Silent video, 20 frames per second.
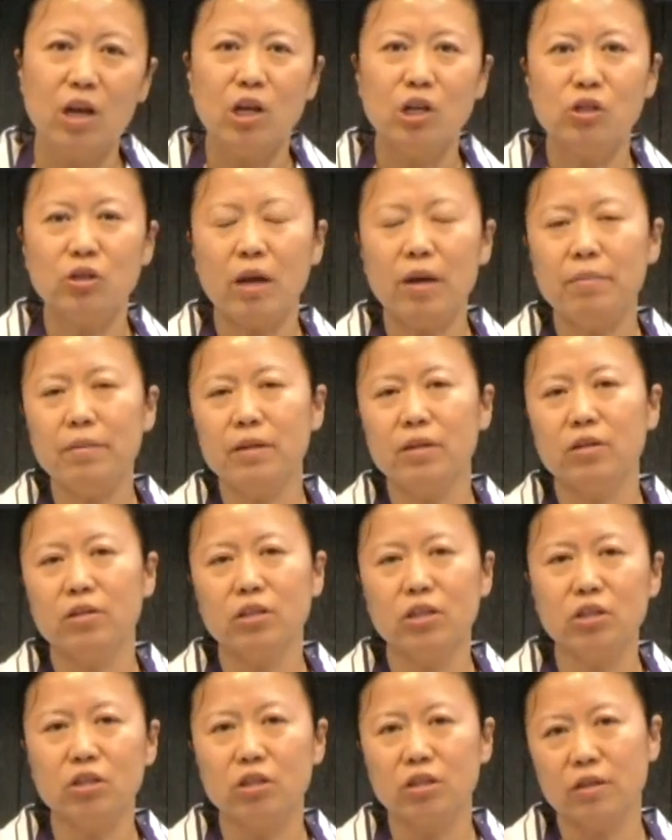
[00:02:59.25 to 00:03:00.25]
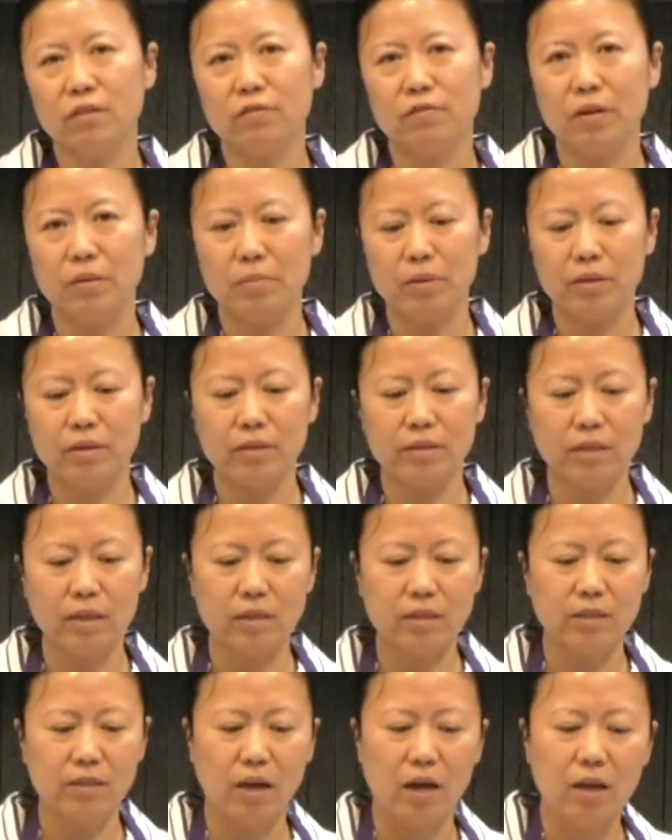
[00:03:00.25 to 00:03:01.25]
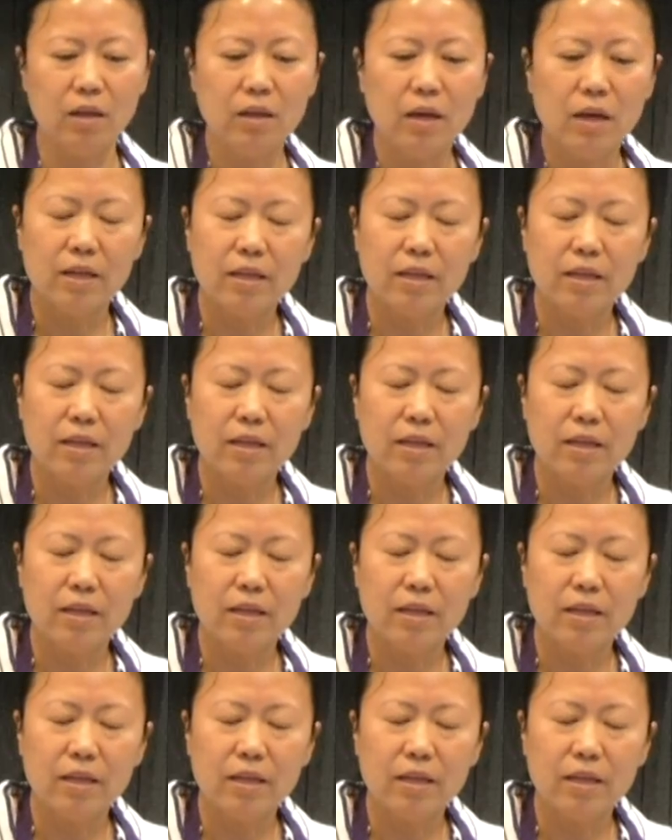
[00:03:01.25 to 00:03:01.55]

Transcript: So I've been learning cooking from him since young.